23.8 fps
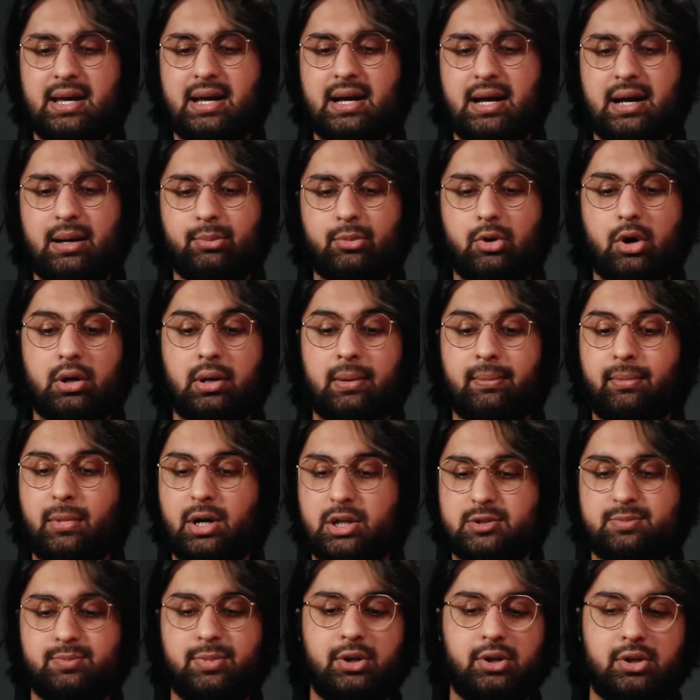on a
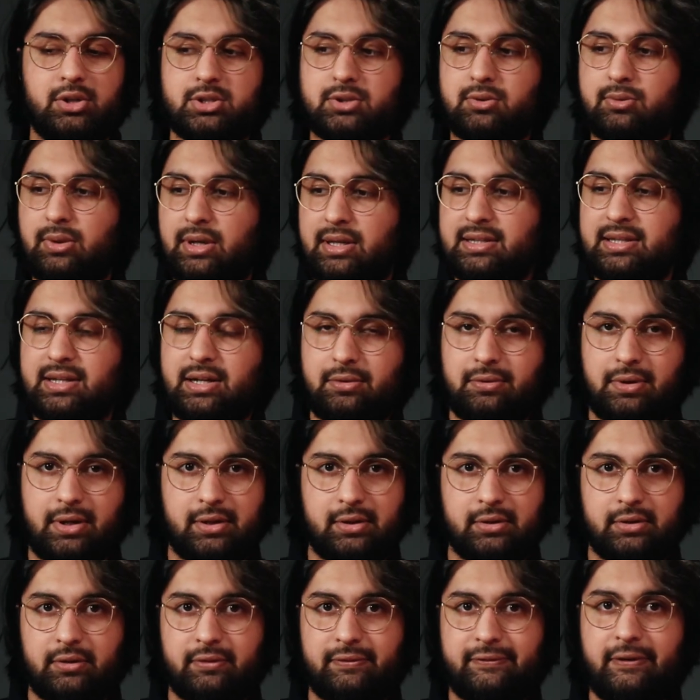much bigger screen than a
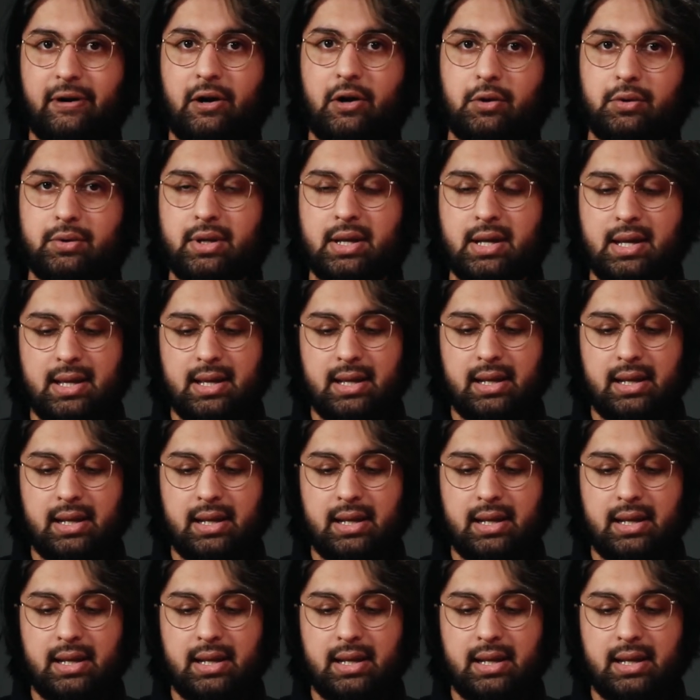regular phone,